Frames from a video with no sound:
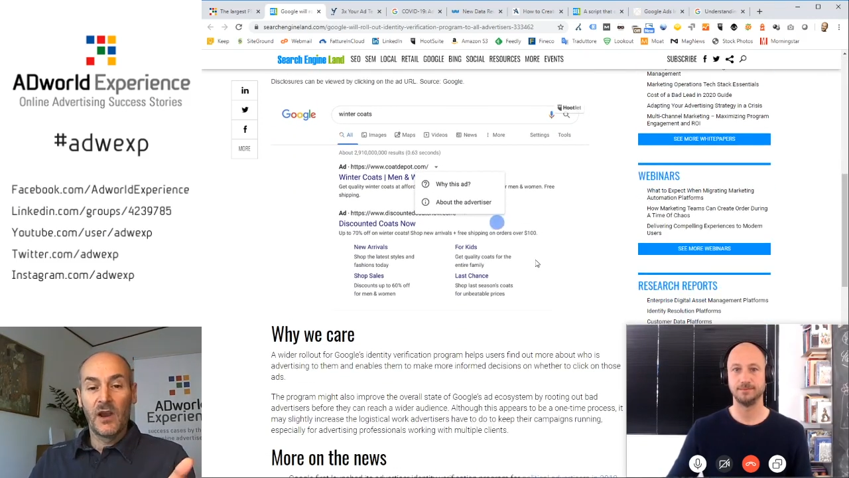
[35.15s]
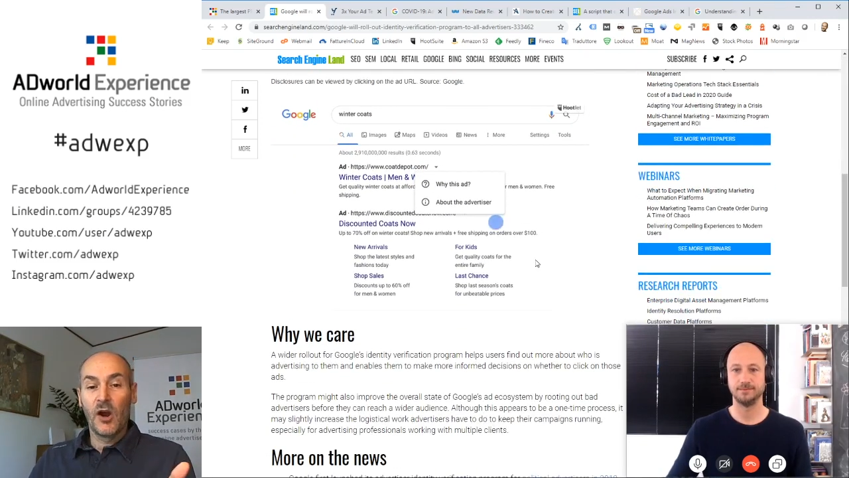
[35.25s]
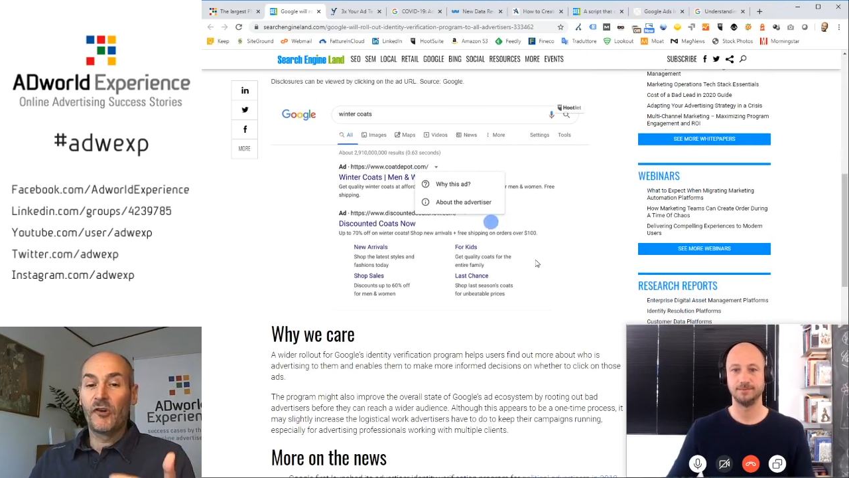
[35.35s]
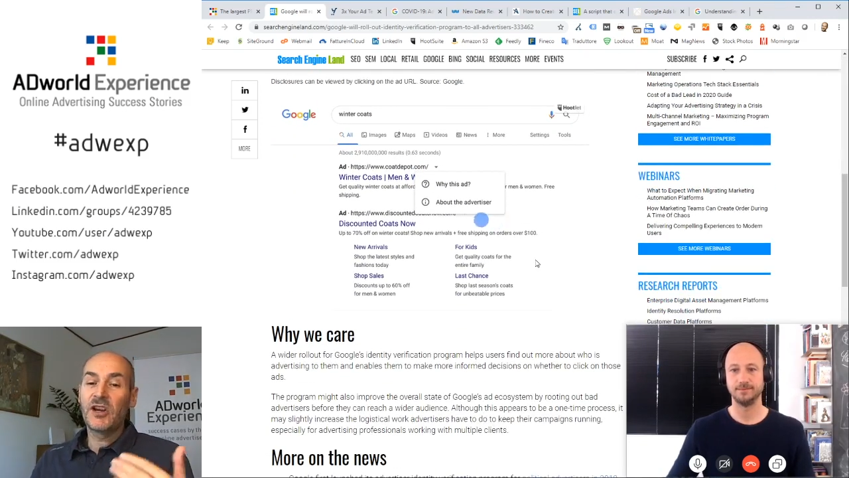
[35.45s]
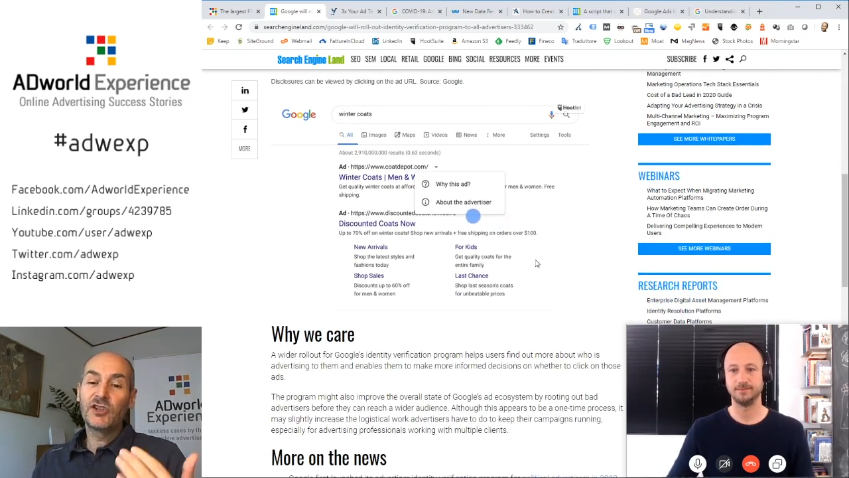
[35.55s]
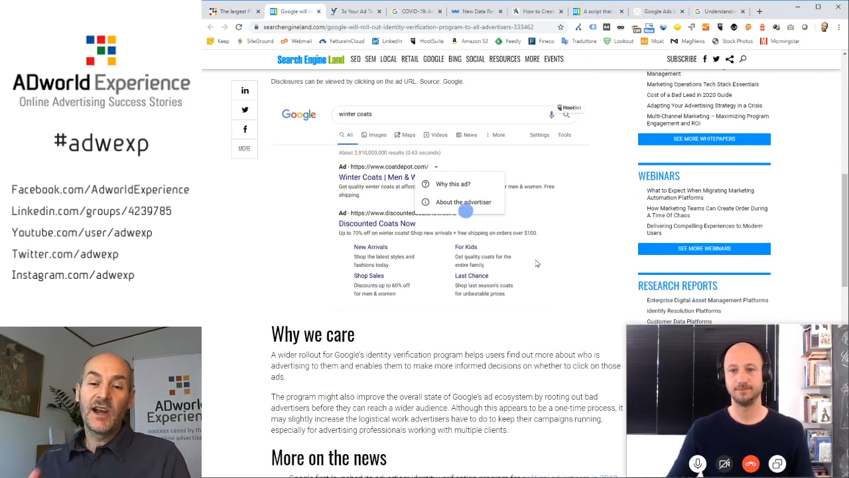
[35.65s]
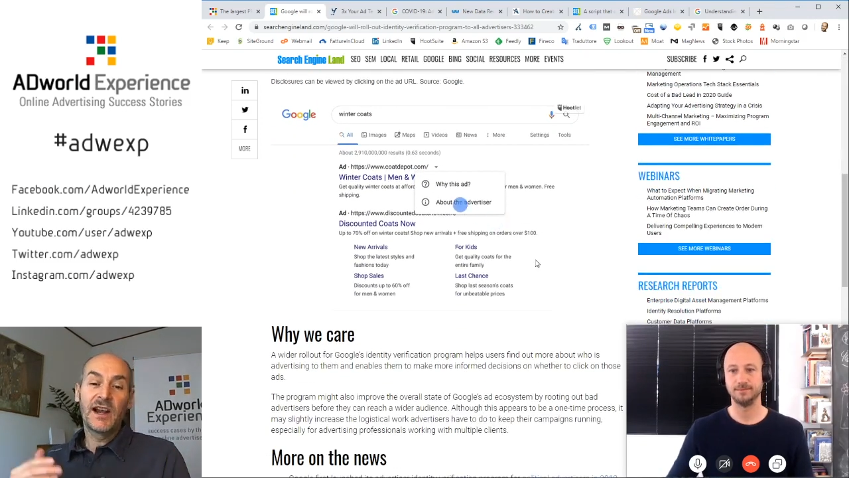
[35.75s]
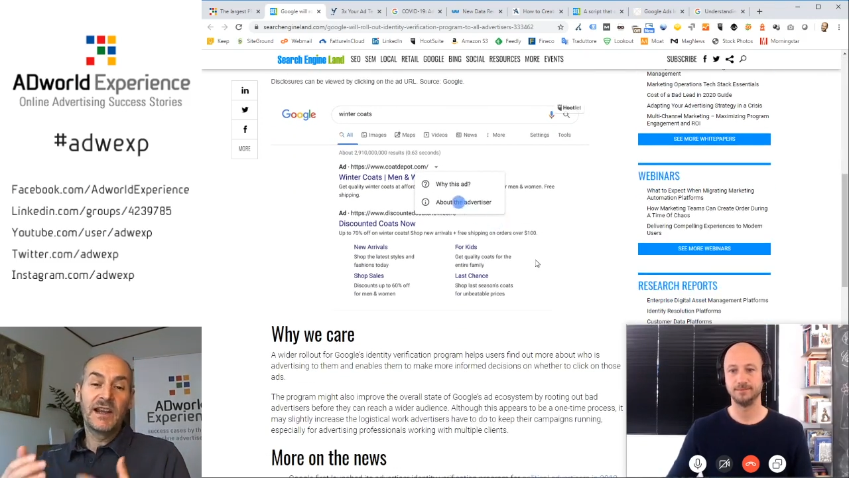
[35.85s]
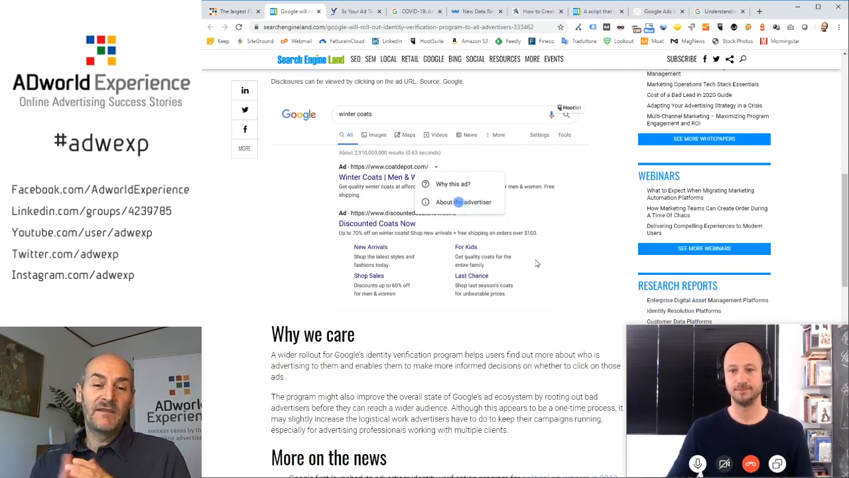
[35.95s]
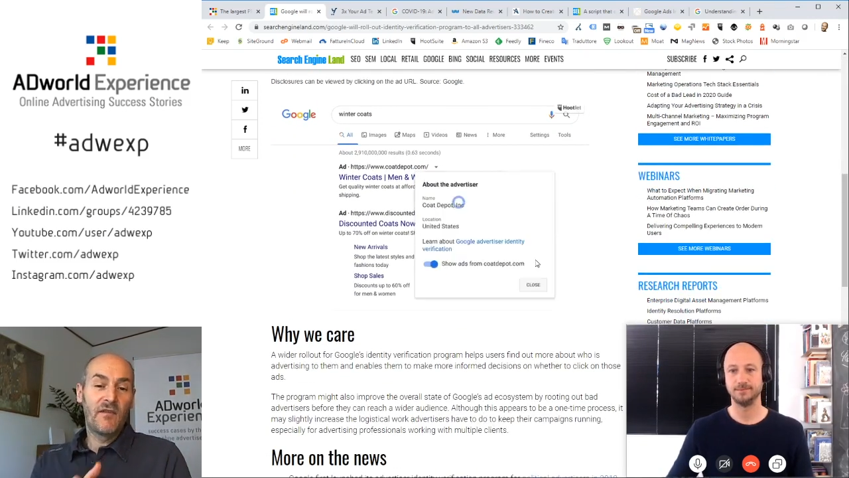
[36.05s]

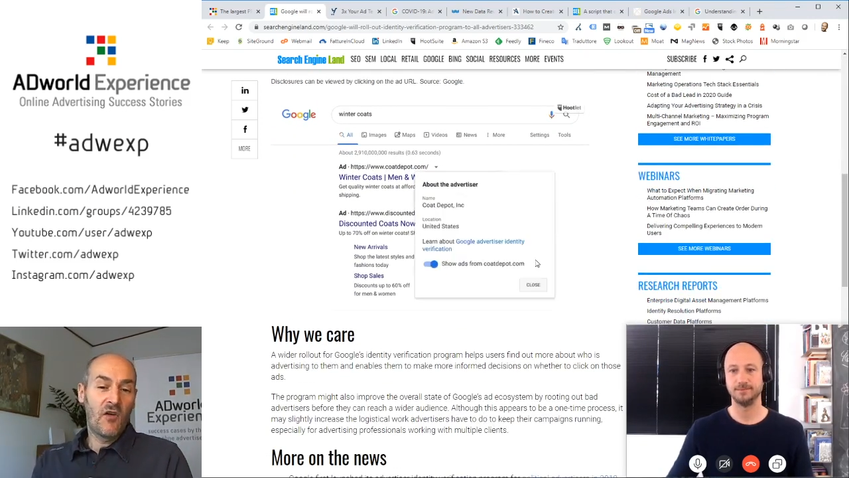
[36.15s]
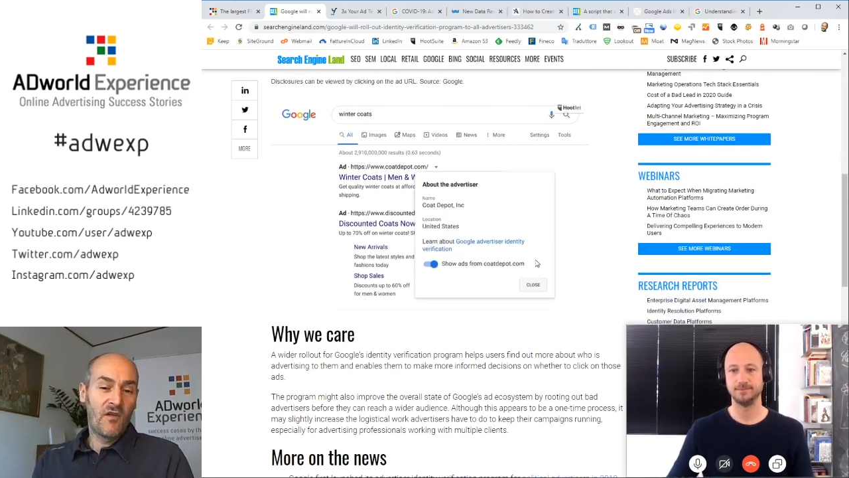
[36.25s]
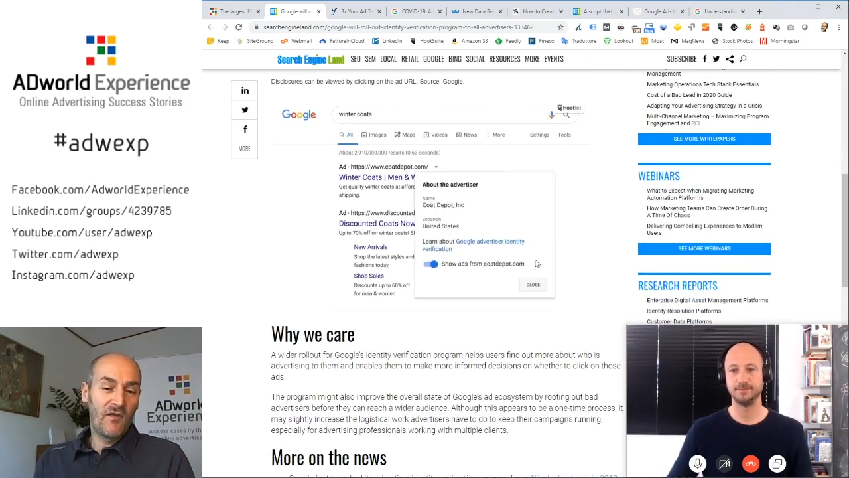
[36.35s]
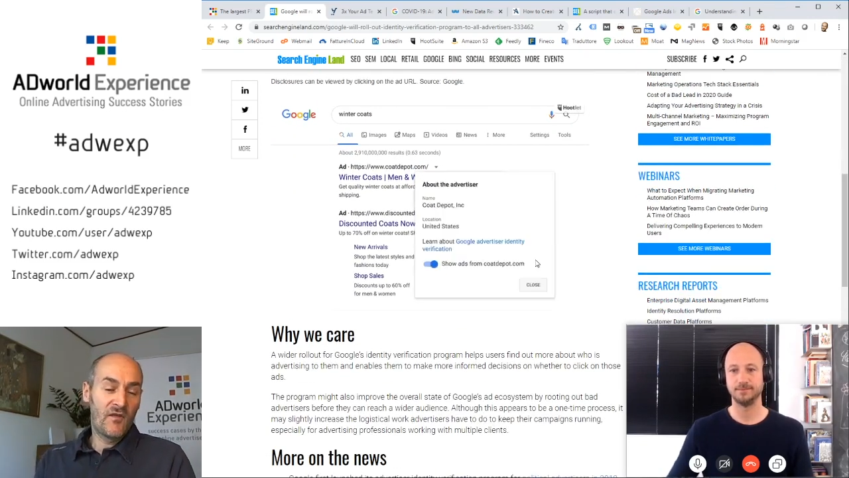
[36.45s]
originally for